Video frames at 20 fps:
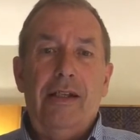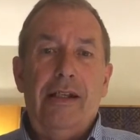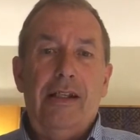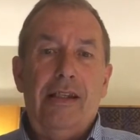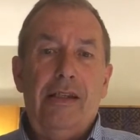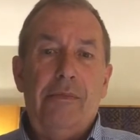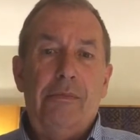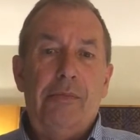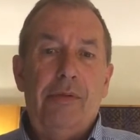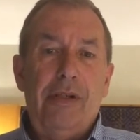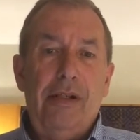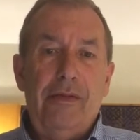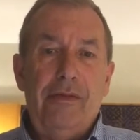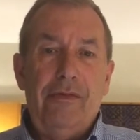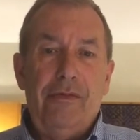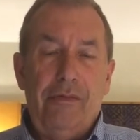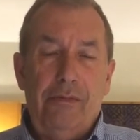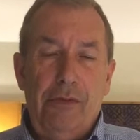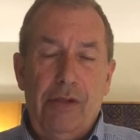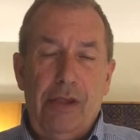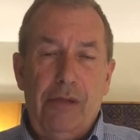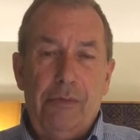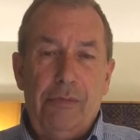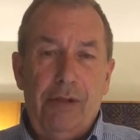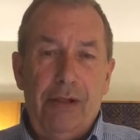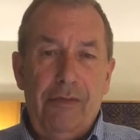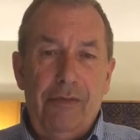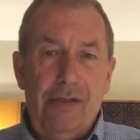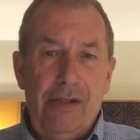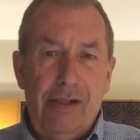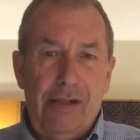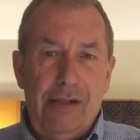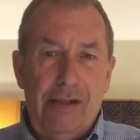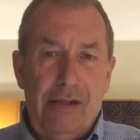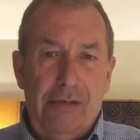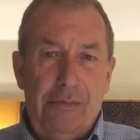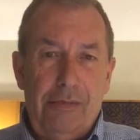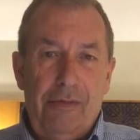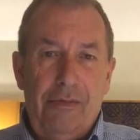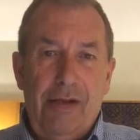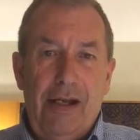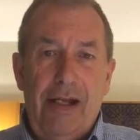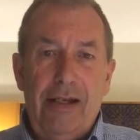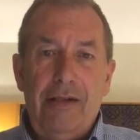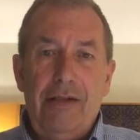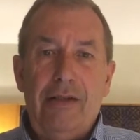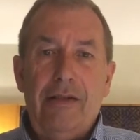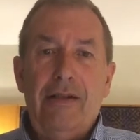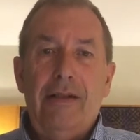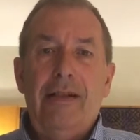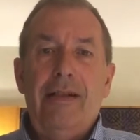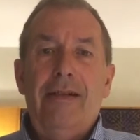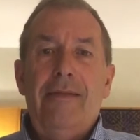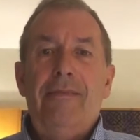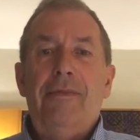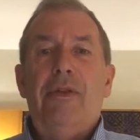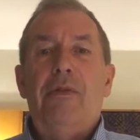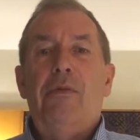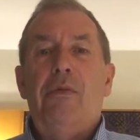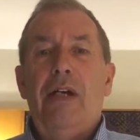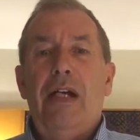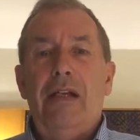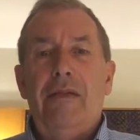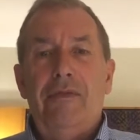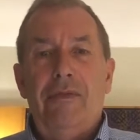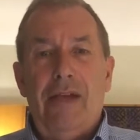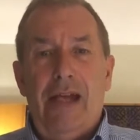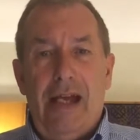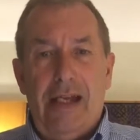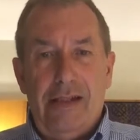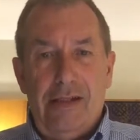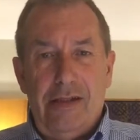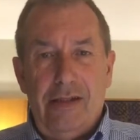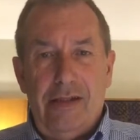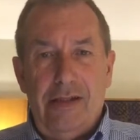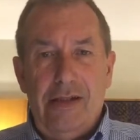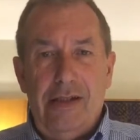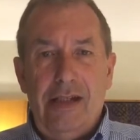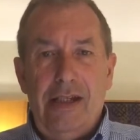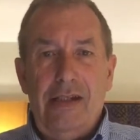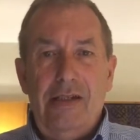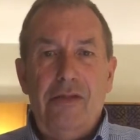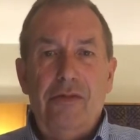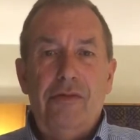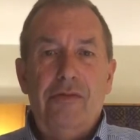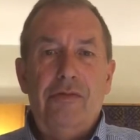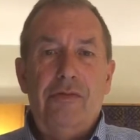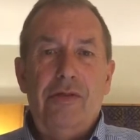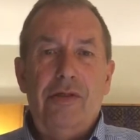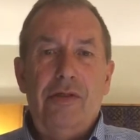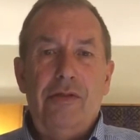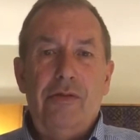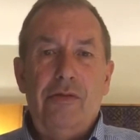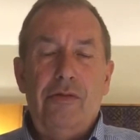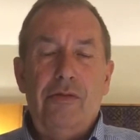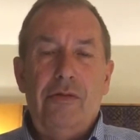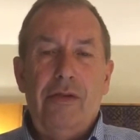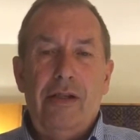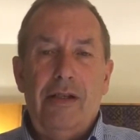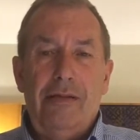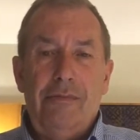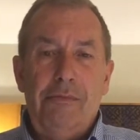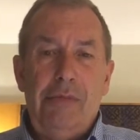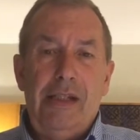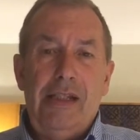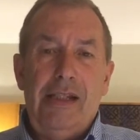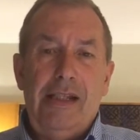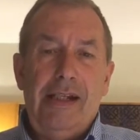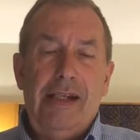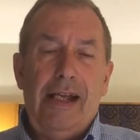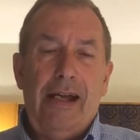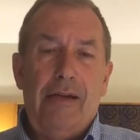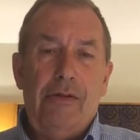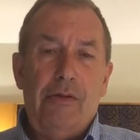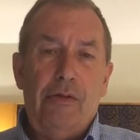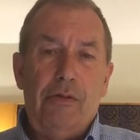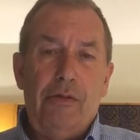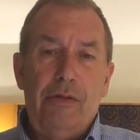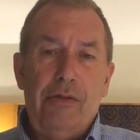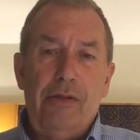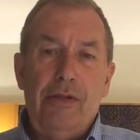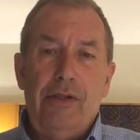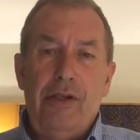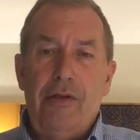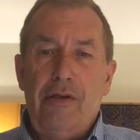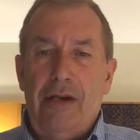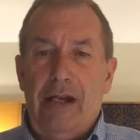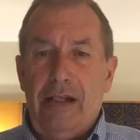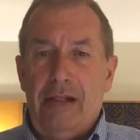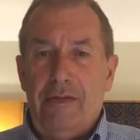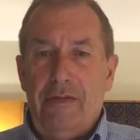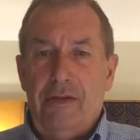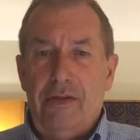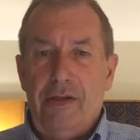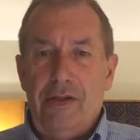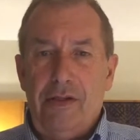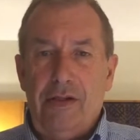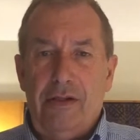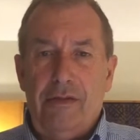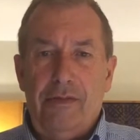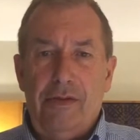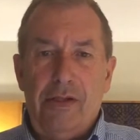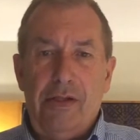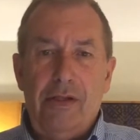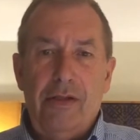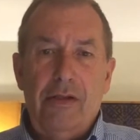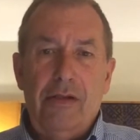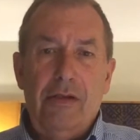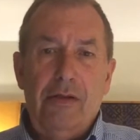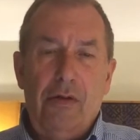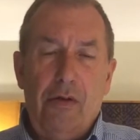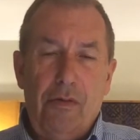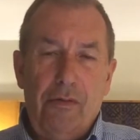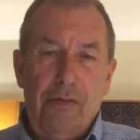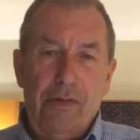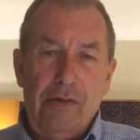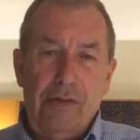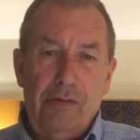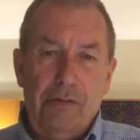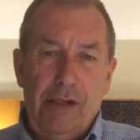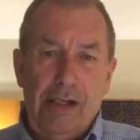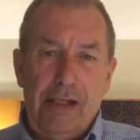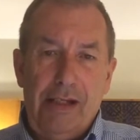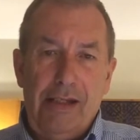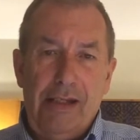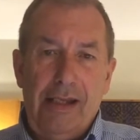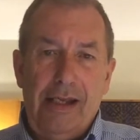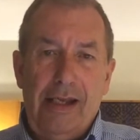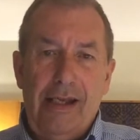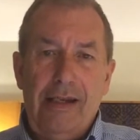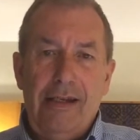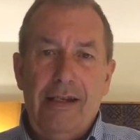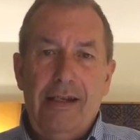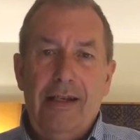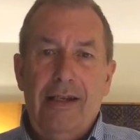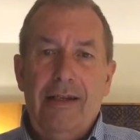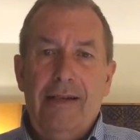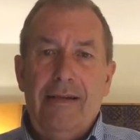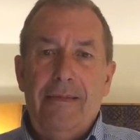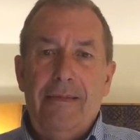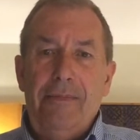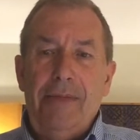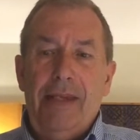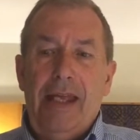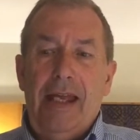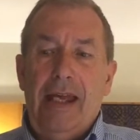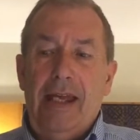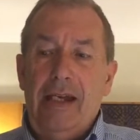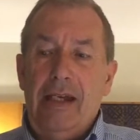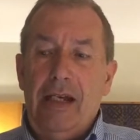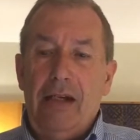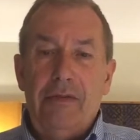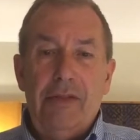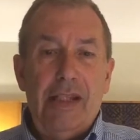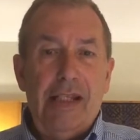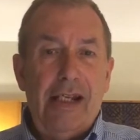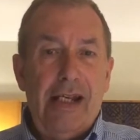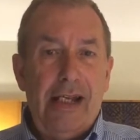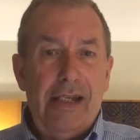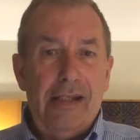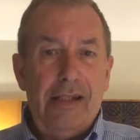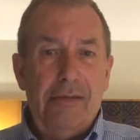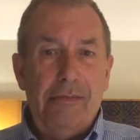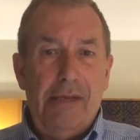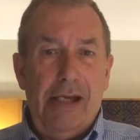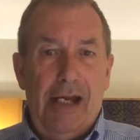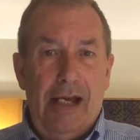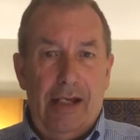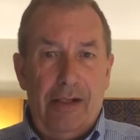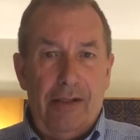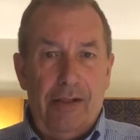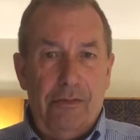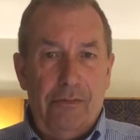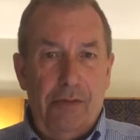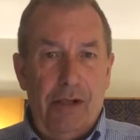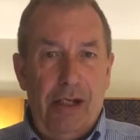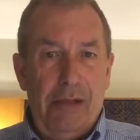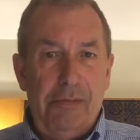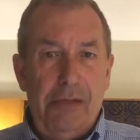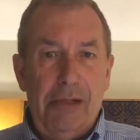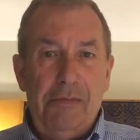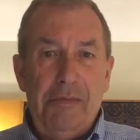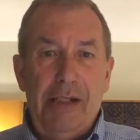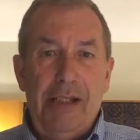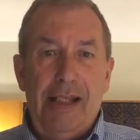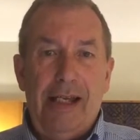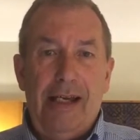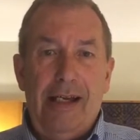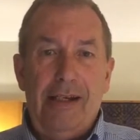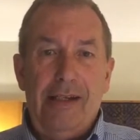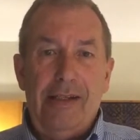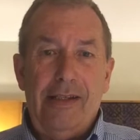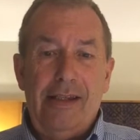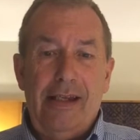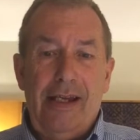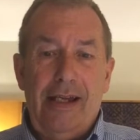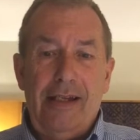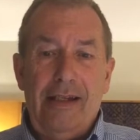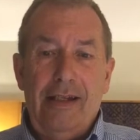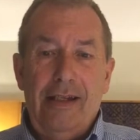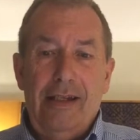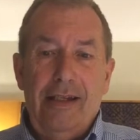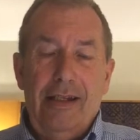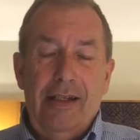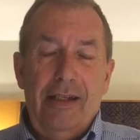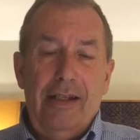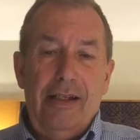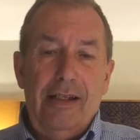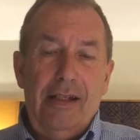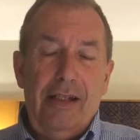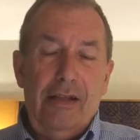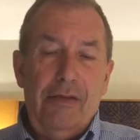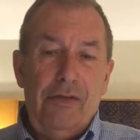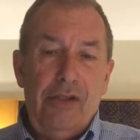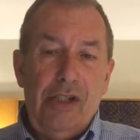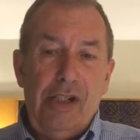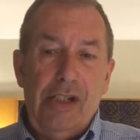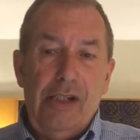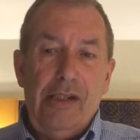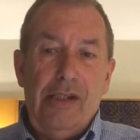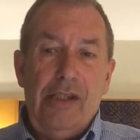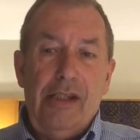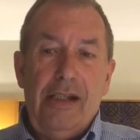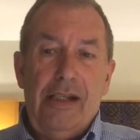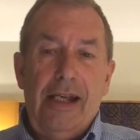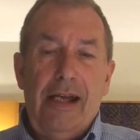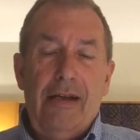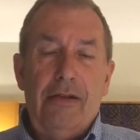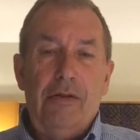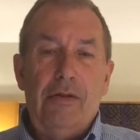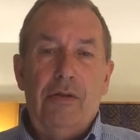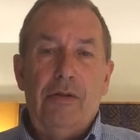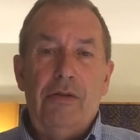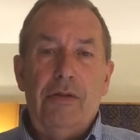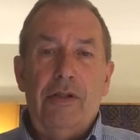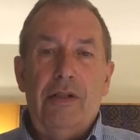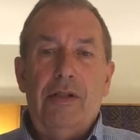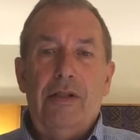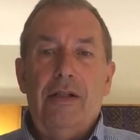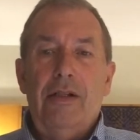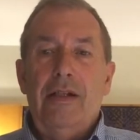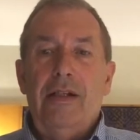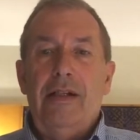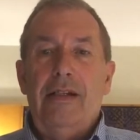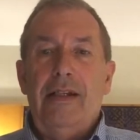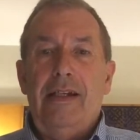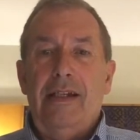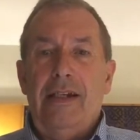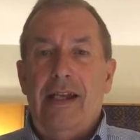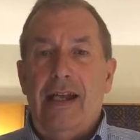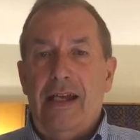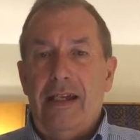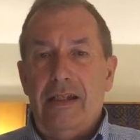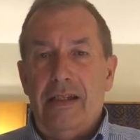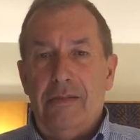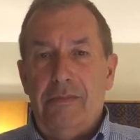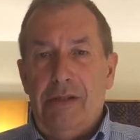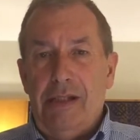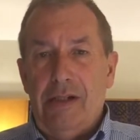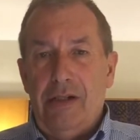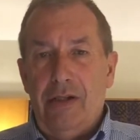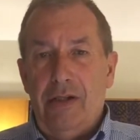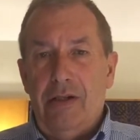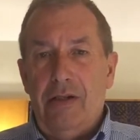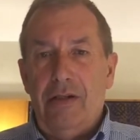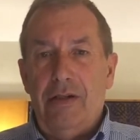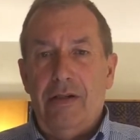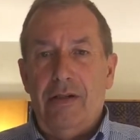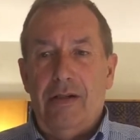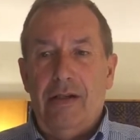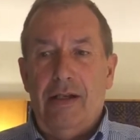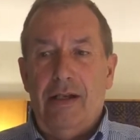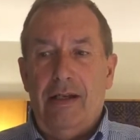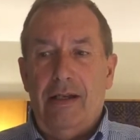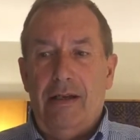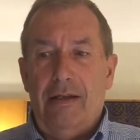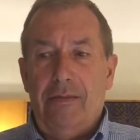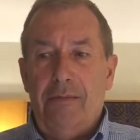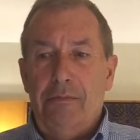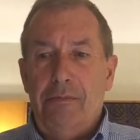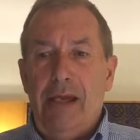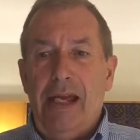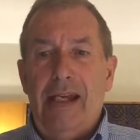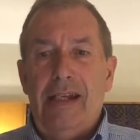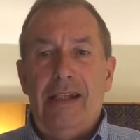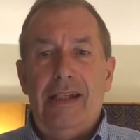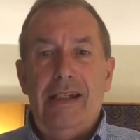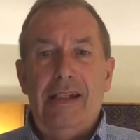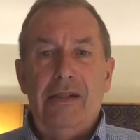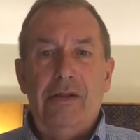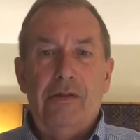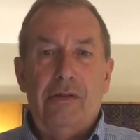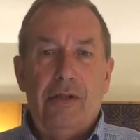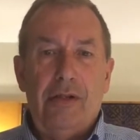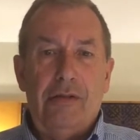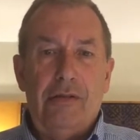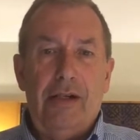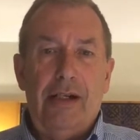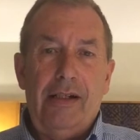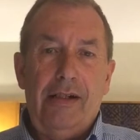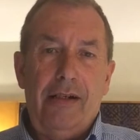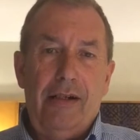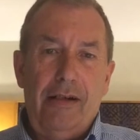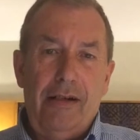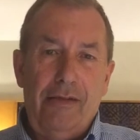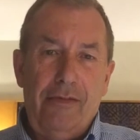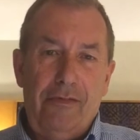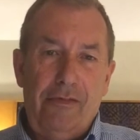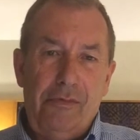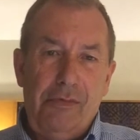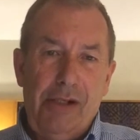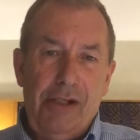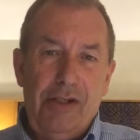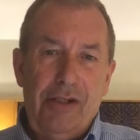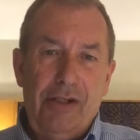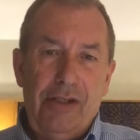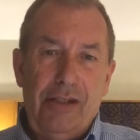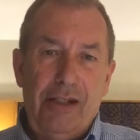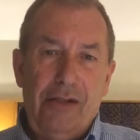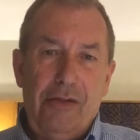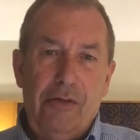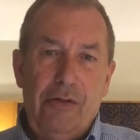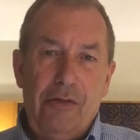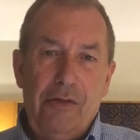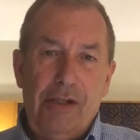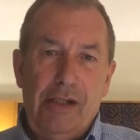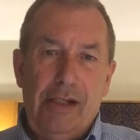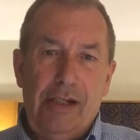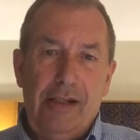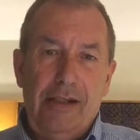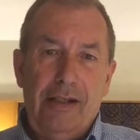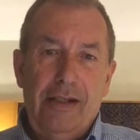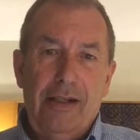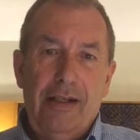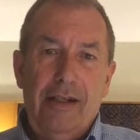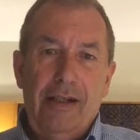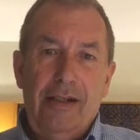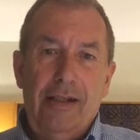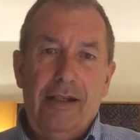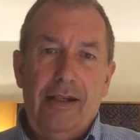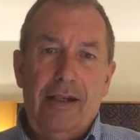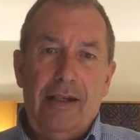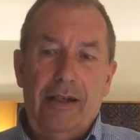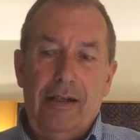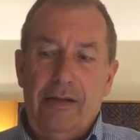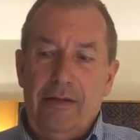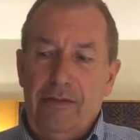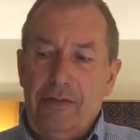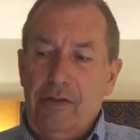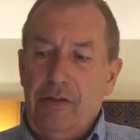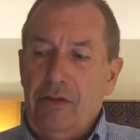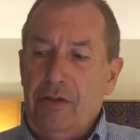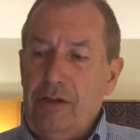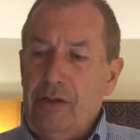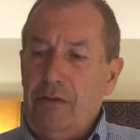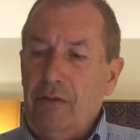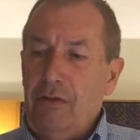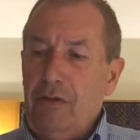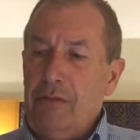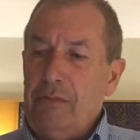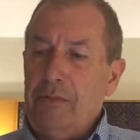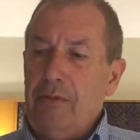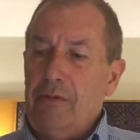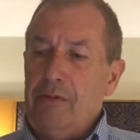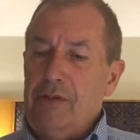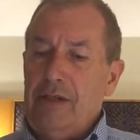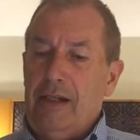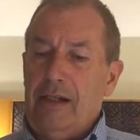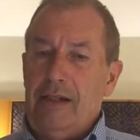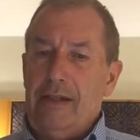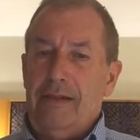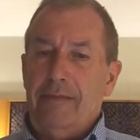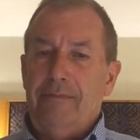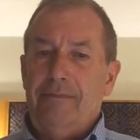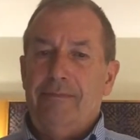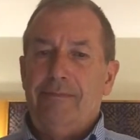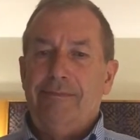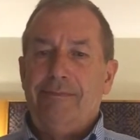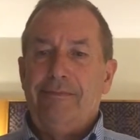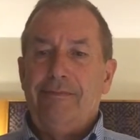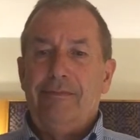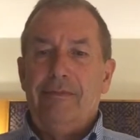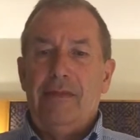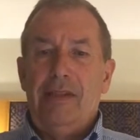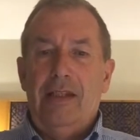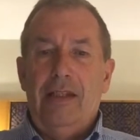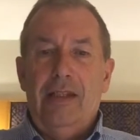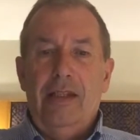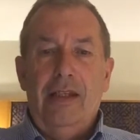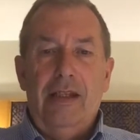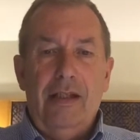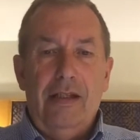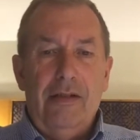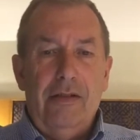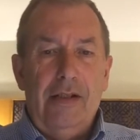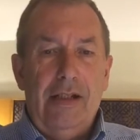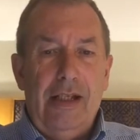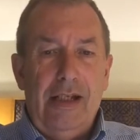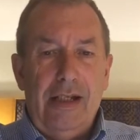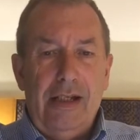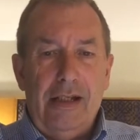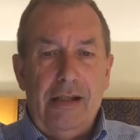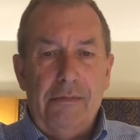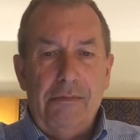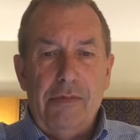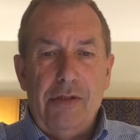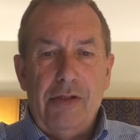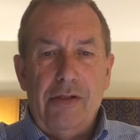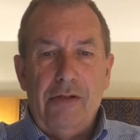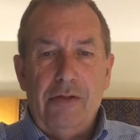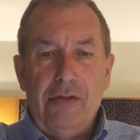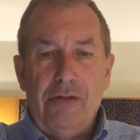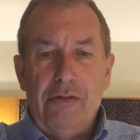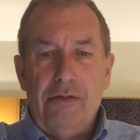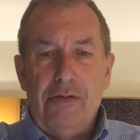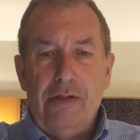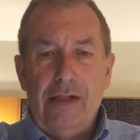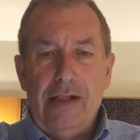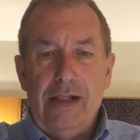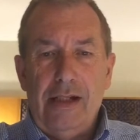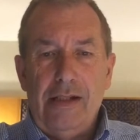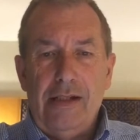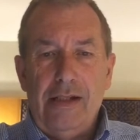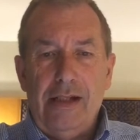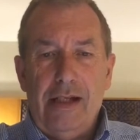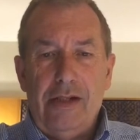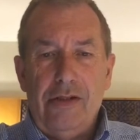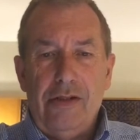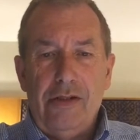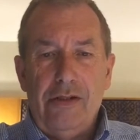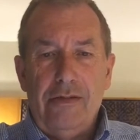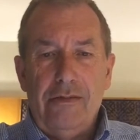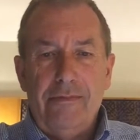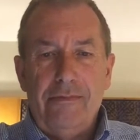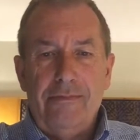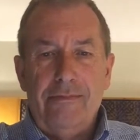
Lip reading: with the previous provider, the wife has to continue to be the account holder to transfer the service over to ACN, and everything has to match. And what I mean by that is that if she's the account holder, then it has to be her banking or credit card information that goes in during the order process. Okay, I'm just going to go to the next section.